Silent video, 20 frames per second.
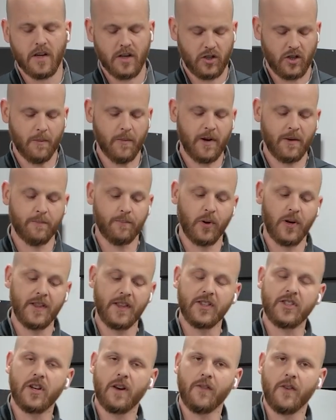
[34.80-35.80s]
So I'm going to
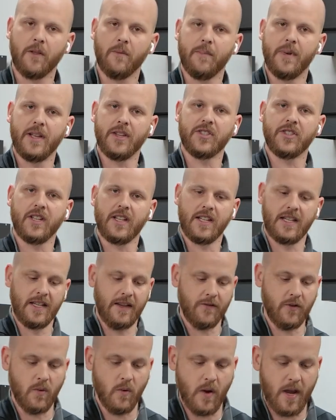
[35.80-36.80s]
bring this over to the bench to
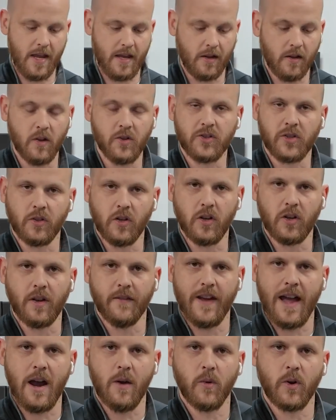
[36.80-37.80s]
give you a closer look
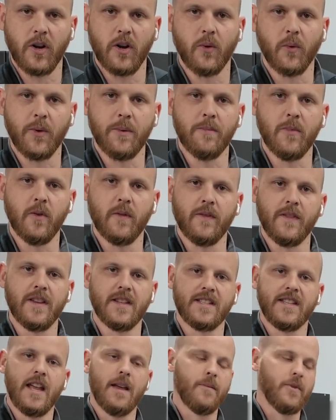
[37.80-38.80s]
of how we're going to remove
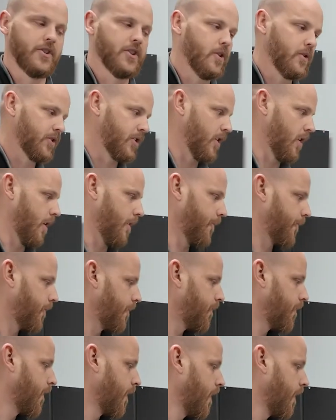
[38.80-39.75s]
this damaged hose cuff.